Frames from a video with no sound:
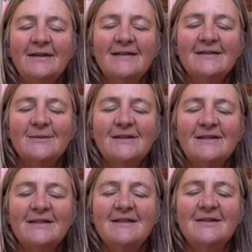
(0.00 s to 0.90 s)
So we're
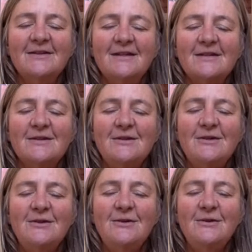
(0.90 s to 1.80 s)
sitting on this
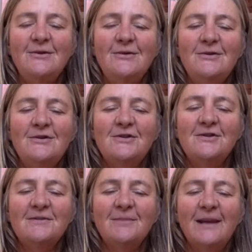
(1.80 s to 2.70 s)

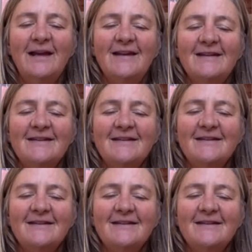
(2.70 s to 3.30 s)
huge planet.